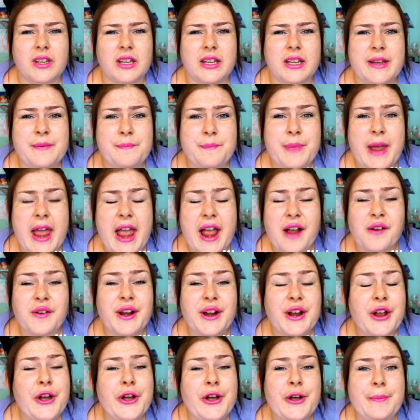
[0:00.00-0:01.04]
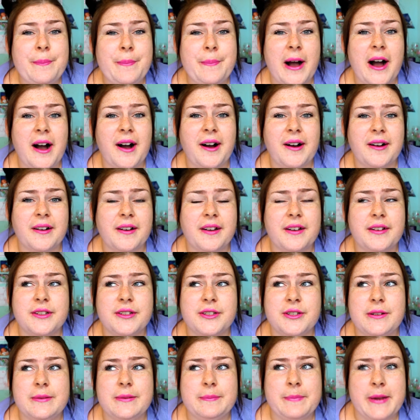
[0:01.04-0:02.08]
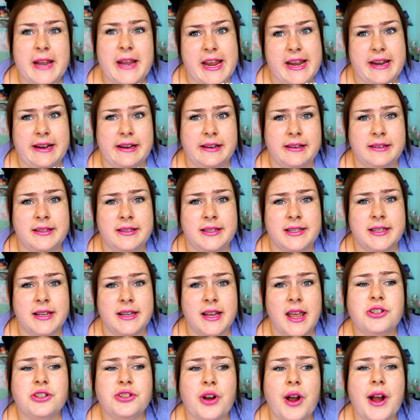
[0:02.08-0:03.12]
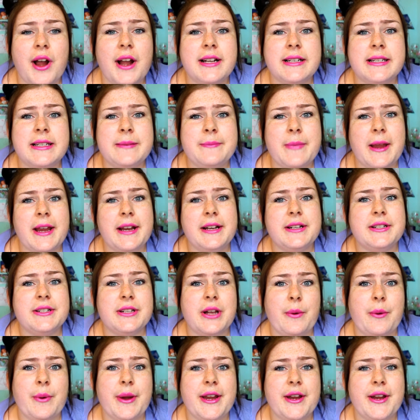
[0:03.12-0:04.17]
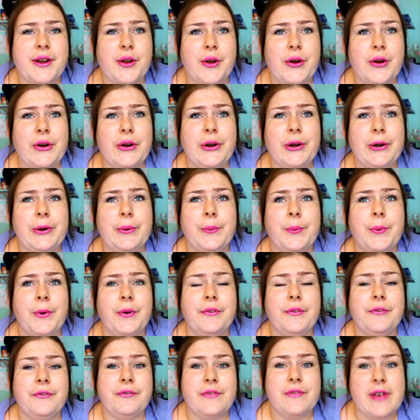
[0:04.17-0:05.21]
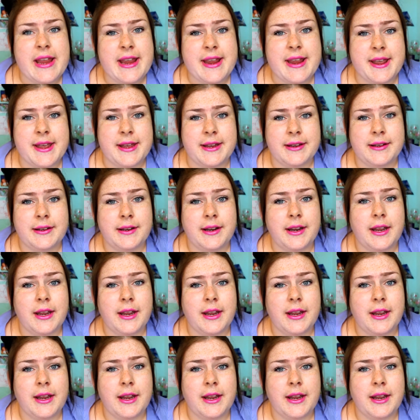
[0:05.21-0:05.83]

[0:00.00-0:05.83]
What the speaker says: comparing her pug to pigs, trying to make Zoe go vegan.